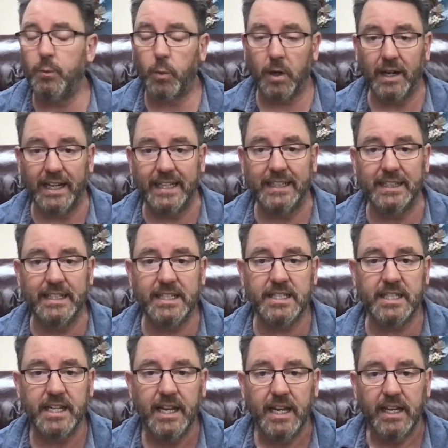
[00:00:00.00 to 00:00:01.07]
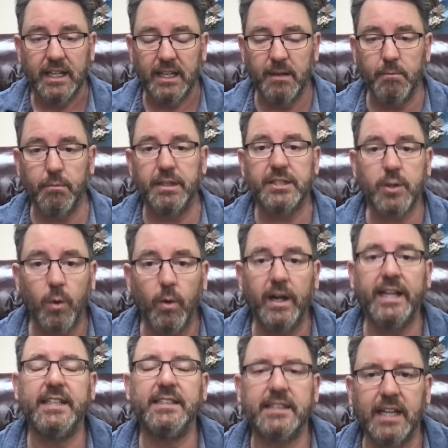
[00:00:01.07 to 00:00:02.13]
We're in this in
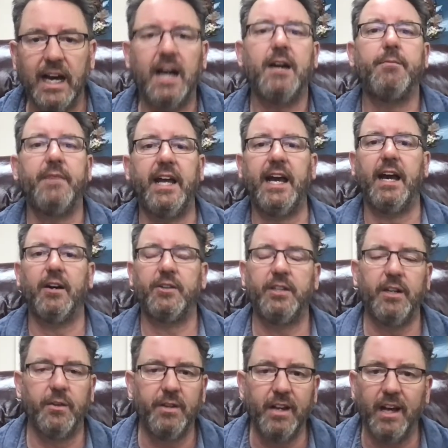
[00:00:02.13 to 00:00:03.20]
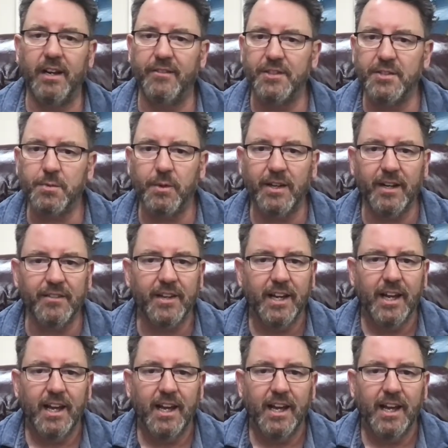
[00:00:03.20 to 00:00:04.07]
between time now. None of us would have